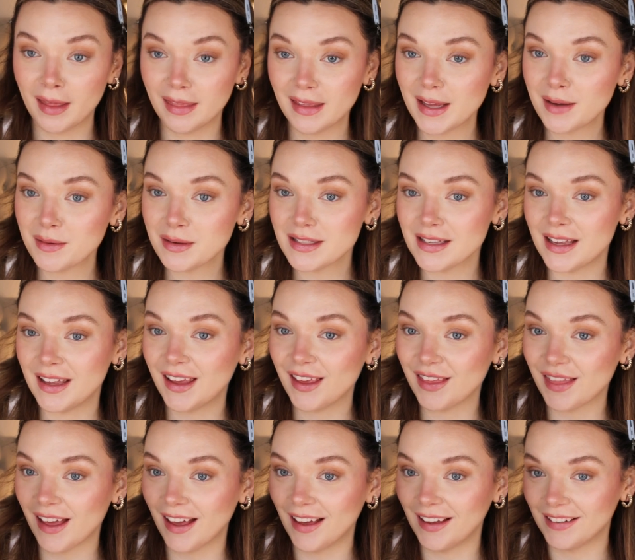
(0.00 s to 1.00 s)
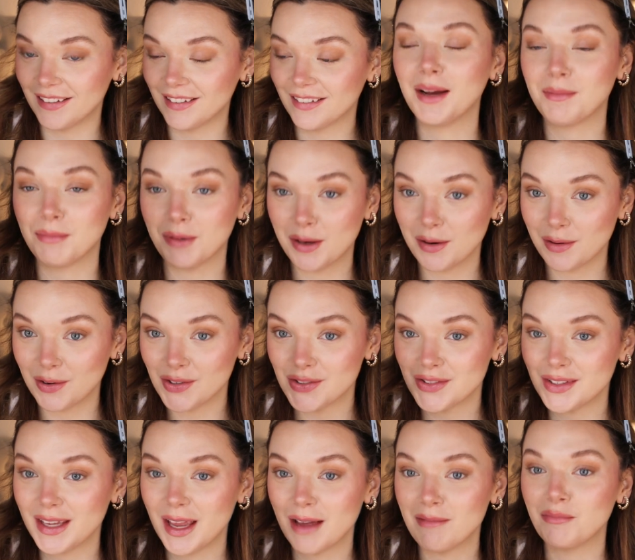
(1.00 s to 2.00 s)
I think I was saying that I'm
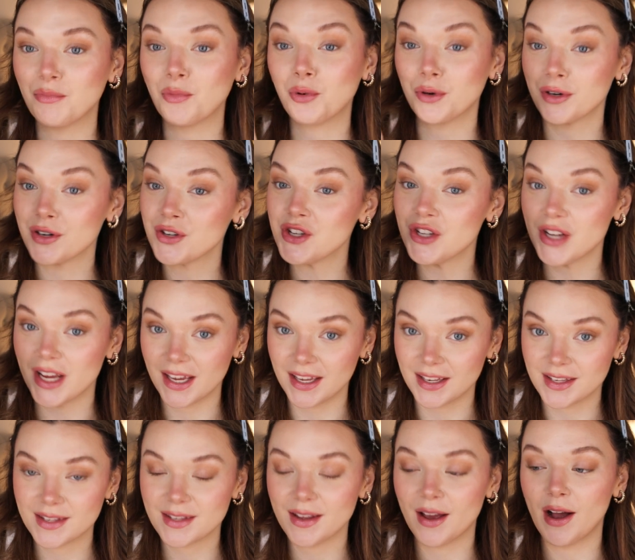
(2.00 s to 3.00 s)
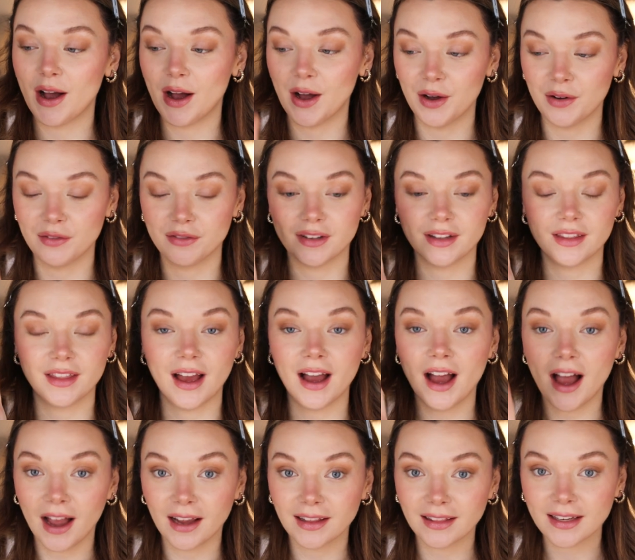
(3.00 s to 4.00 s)
curious to get more shades of the
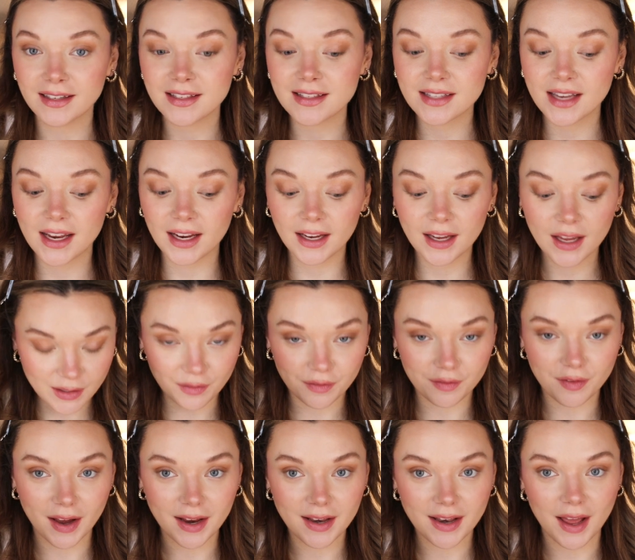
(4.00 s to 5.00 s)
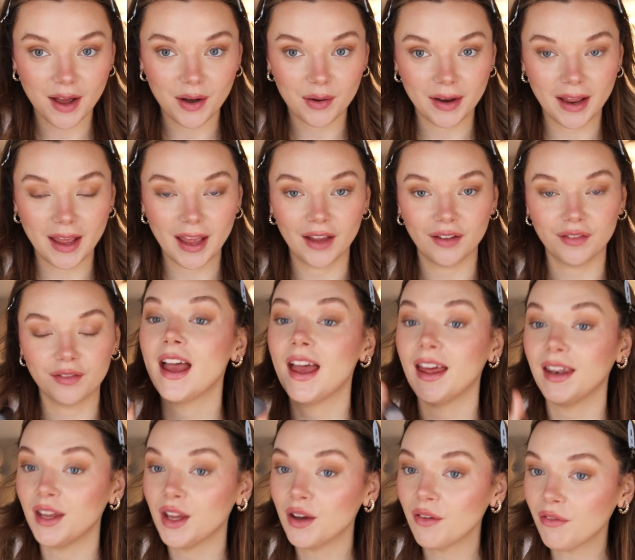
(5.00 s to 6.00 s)
highlight stick to find out if
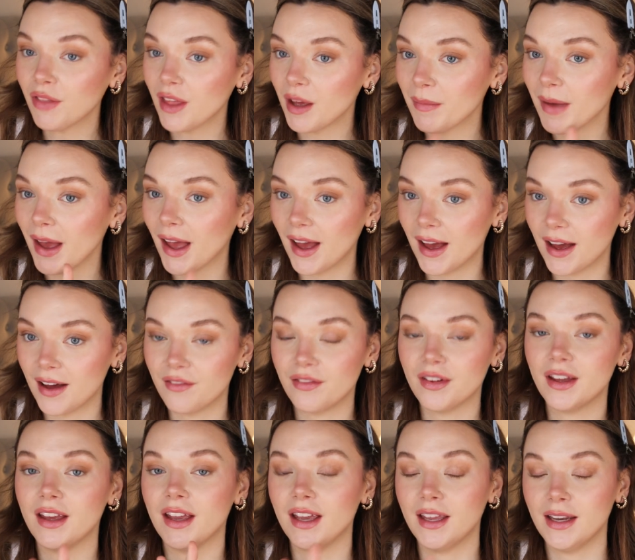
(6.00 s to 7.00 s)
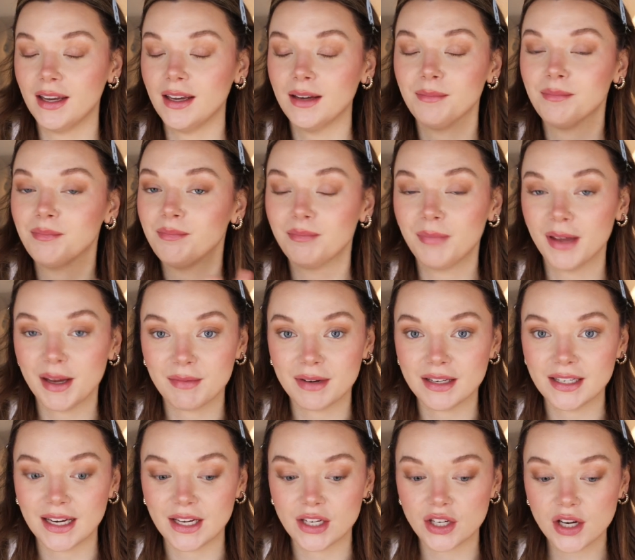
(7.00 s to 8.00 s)
any of them have any
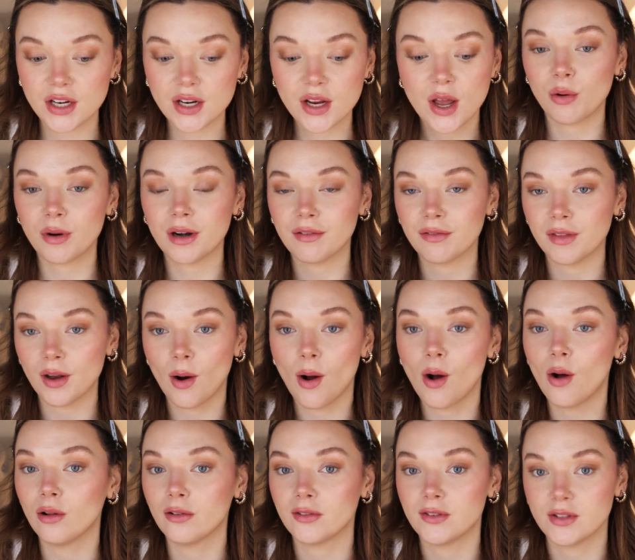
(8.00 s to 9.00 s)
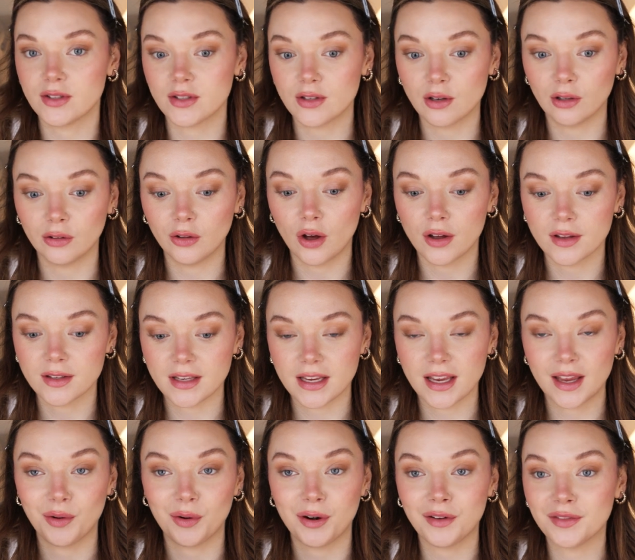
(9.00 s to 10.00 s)
pigmentation or if they're all just
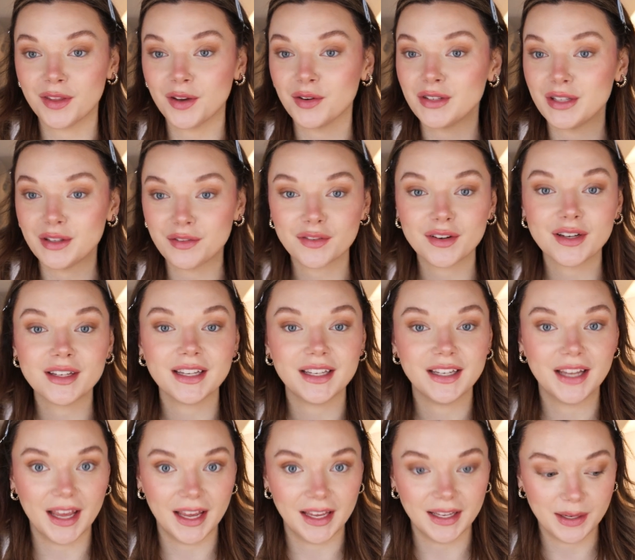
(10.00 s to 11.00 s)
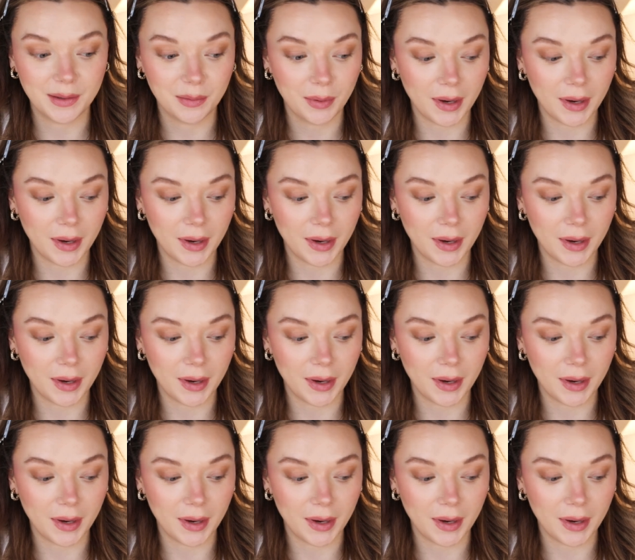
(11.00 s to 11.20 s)
glossy or if they're different in any